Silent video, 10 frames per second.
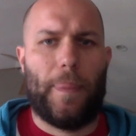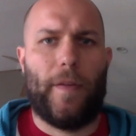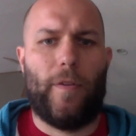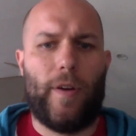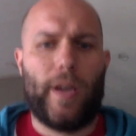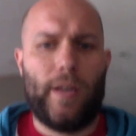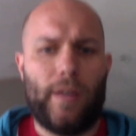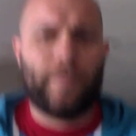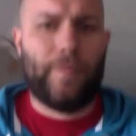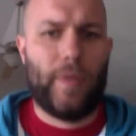
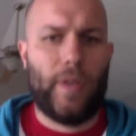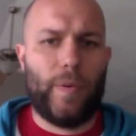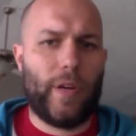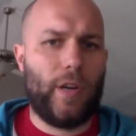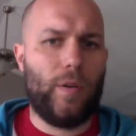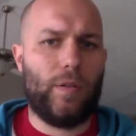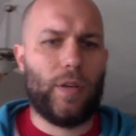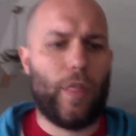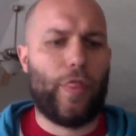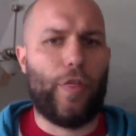Alrighty, here we
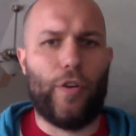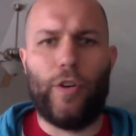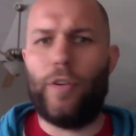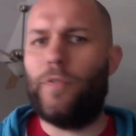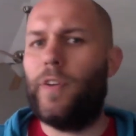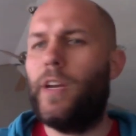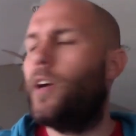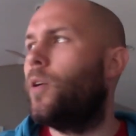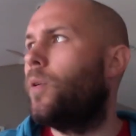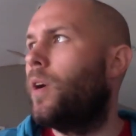go. Third
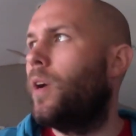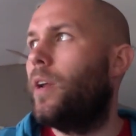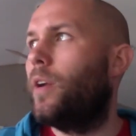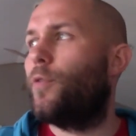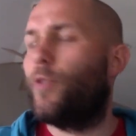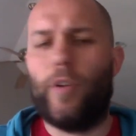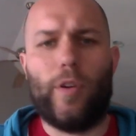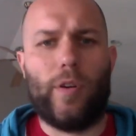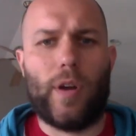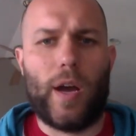video here
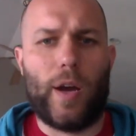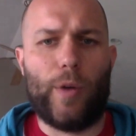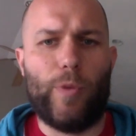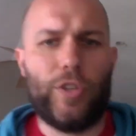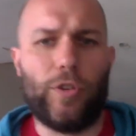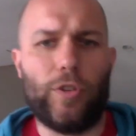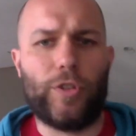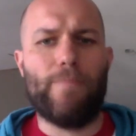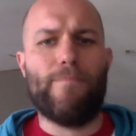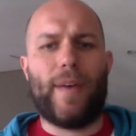for
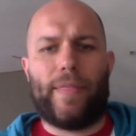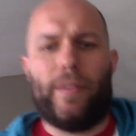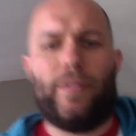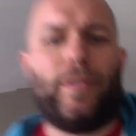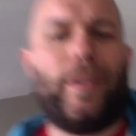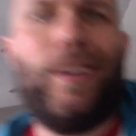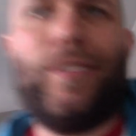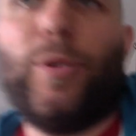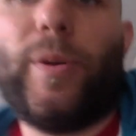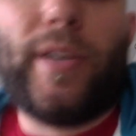research methods. Okay,
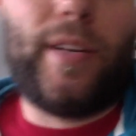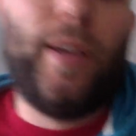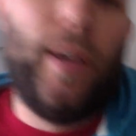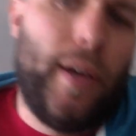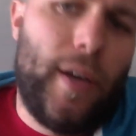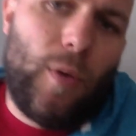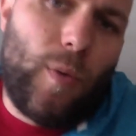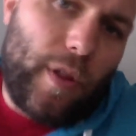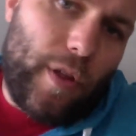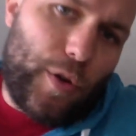so again,
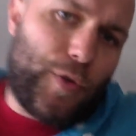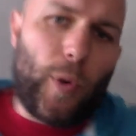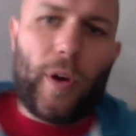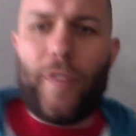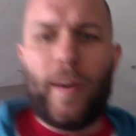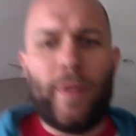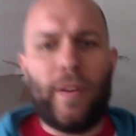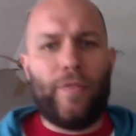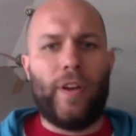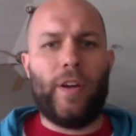one of those
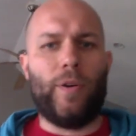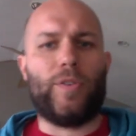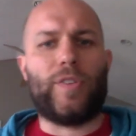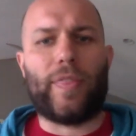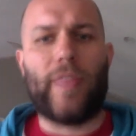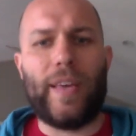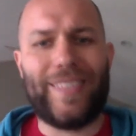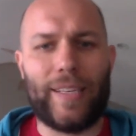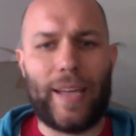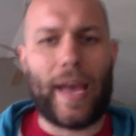45-minute videos that they
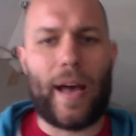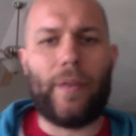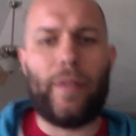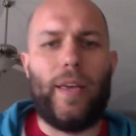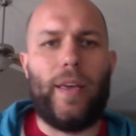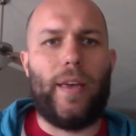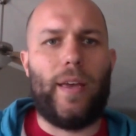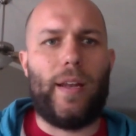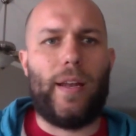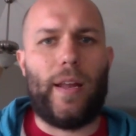send out,
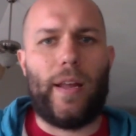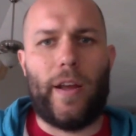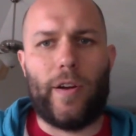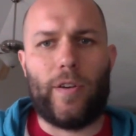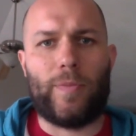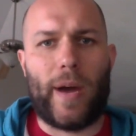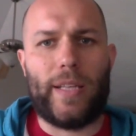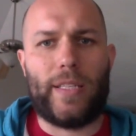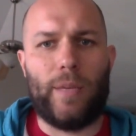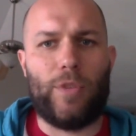and here's my
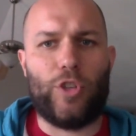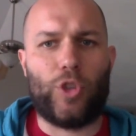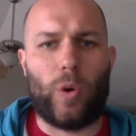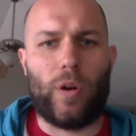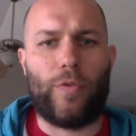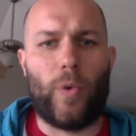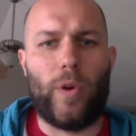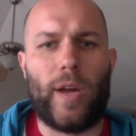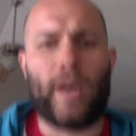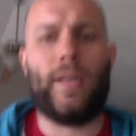attempt to shorten it for
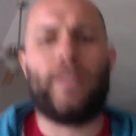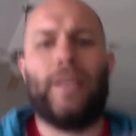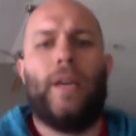you guys.